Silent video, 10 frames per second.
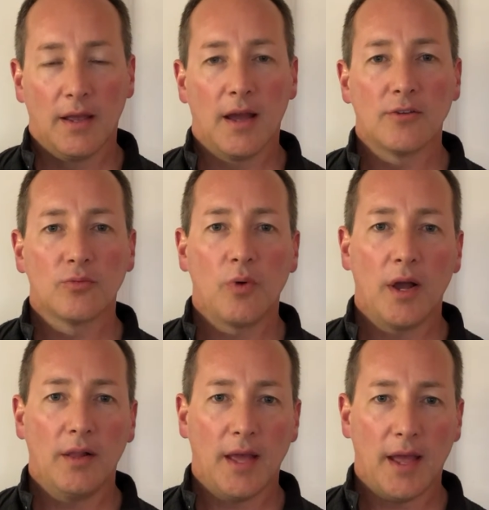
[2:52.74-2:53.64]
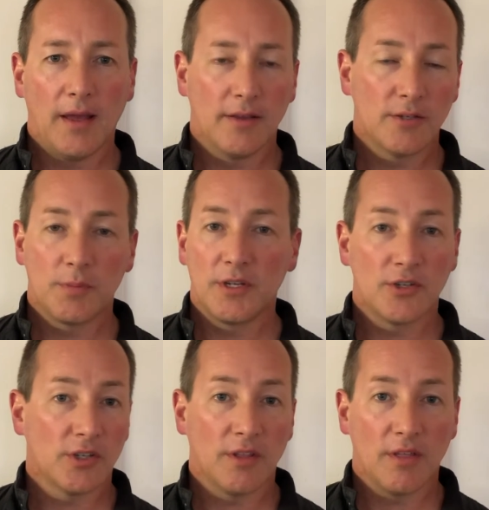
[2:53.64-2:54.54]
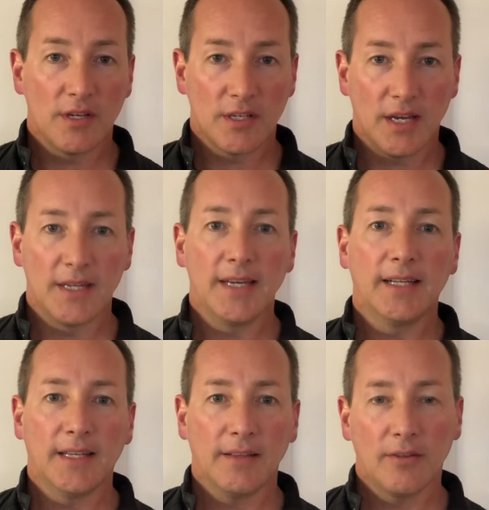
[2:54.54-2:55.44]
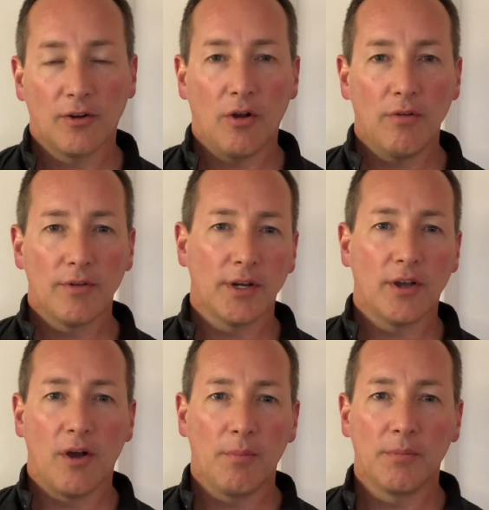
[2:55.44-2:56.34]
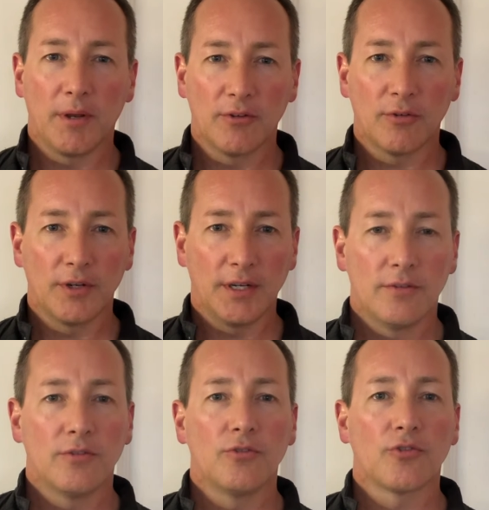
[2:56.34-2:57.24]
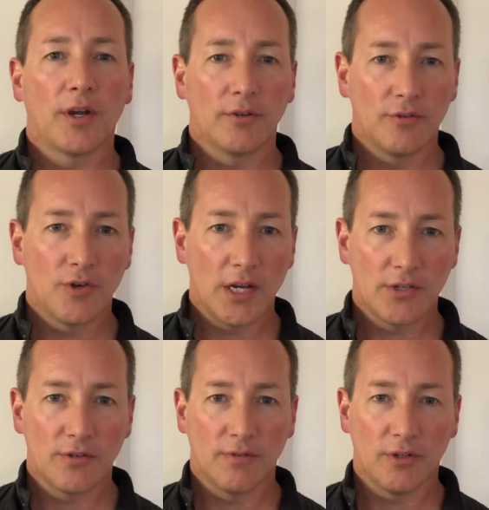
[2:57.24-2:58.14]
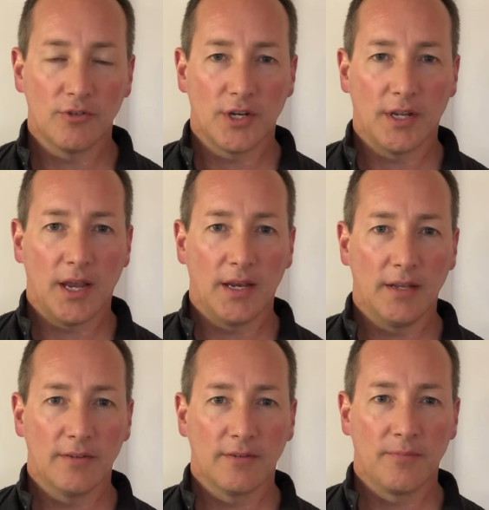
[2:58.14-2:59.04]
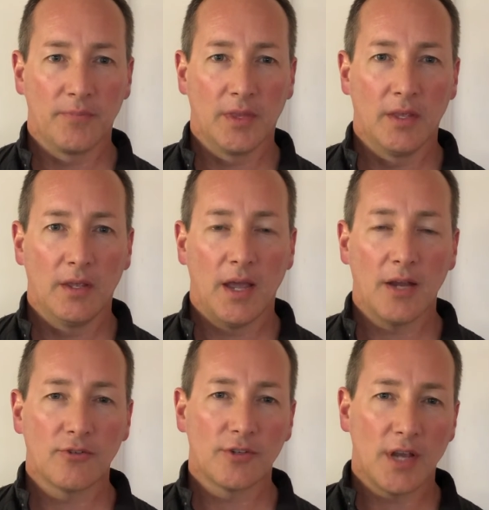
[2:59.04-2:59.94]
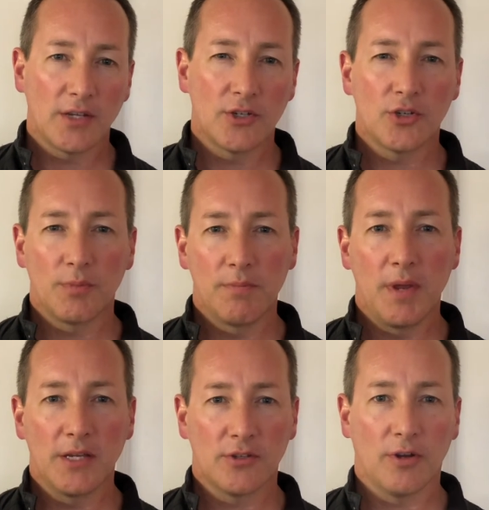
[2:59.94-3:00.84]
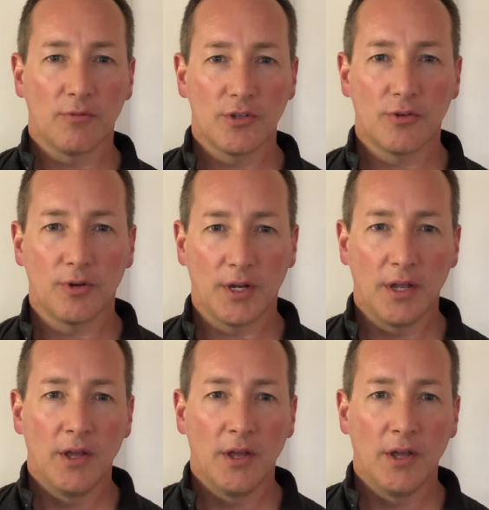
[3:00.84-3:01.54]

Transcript: as well as potentially things like needling. They're all very complementary to trying to address cervicogenic headaches. Exercises should be based on restoring